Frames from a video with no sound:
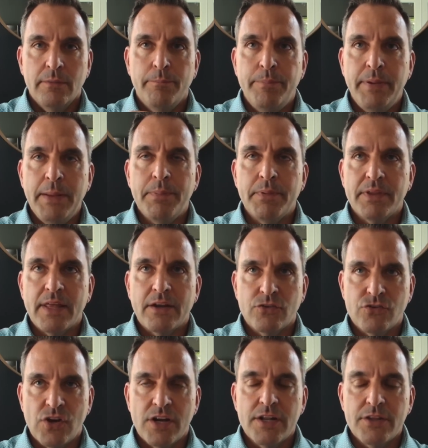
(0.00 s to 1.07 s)
people that are
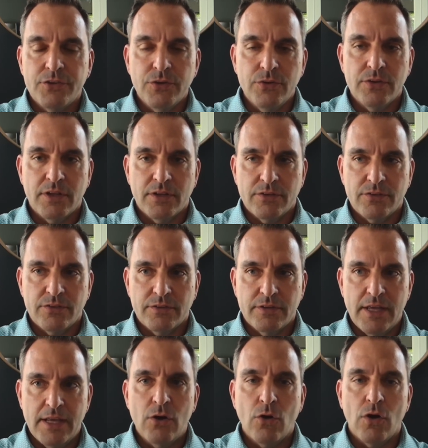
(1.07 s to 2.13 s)
trying to do this,
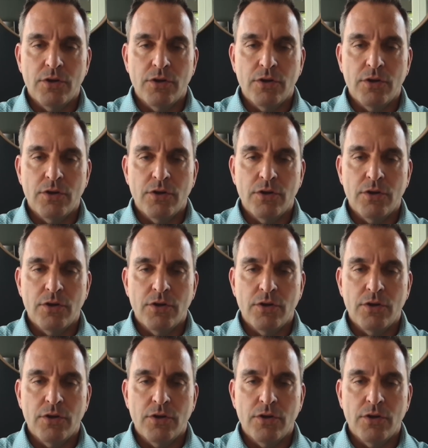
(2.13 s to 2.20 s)
they don't